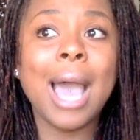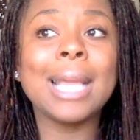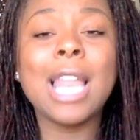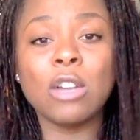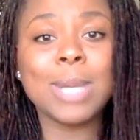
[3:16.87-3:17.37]

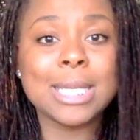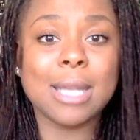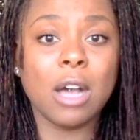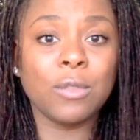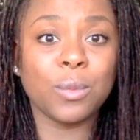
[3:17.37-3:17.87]
I allow
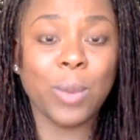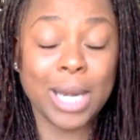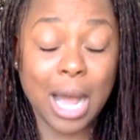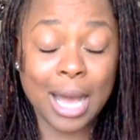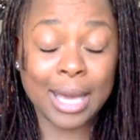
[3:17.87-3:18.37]
myself,
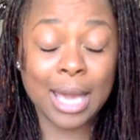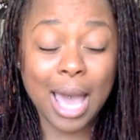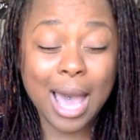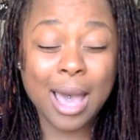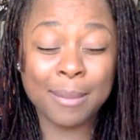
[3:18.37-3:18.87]
when I
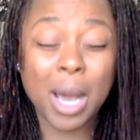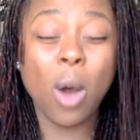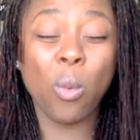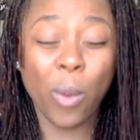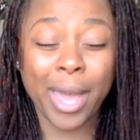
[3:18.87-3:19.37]
am
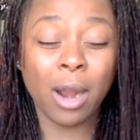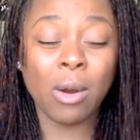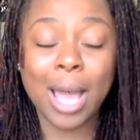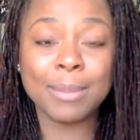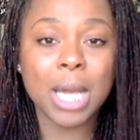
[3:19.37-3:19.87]

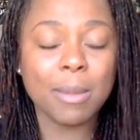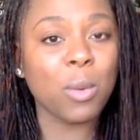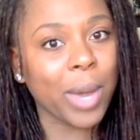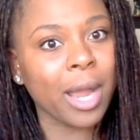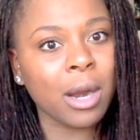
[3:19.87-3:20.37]
aware, I become
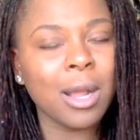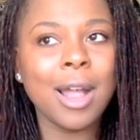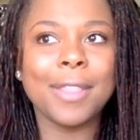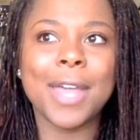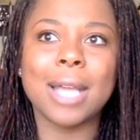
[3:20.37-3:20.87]
aware
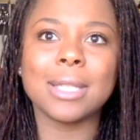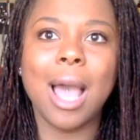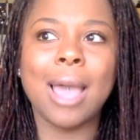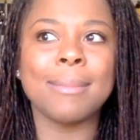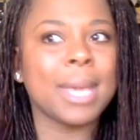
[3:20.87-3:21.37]
that
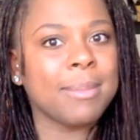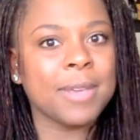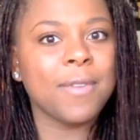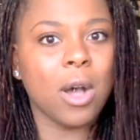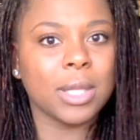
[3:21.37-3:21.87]
I may
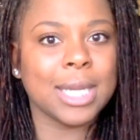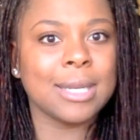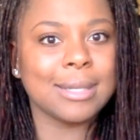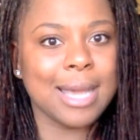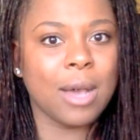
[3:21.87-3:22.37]
be
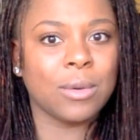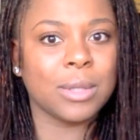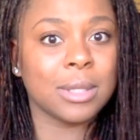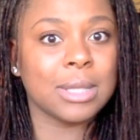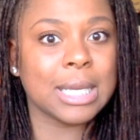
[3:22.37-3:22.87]
falling
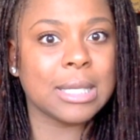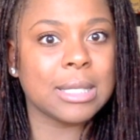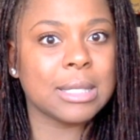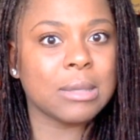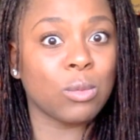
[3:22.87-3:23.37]
down
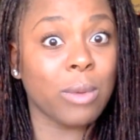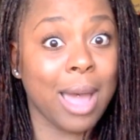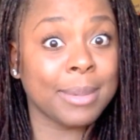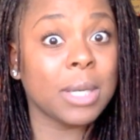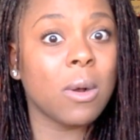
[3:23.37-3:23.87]
this
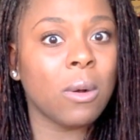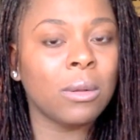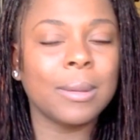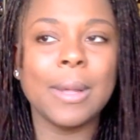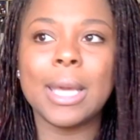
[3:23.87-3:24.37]
rabbit
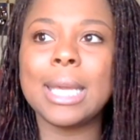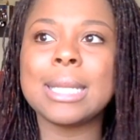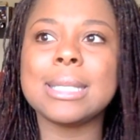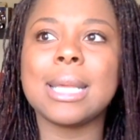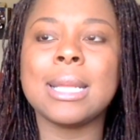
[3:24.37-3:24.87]
hole,
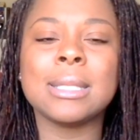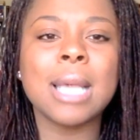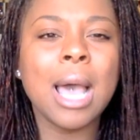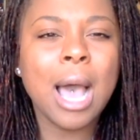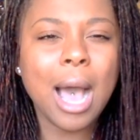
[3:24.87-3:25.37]
in a sense,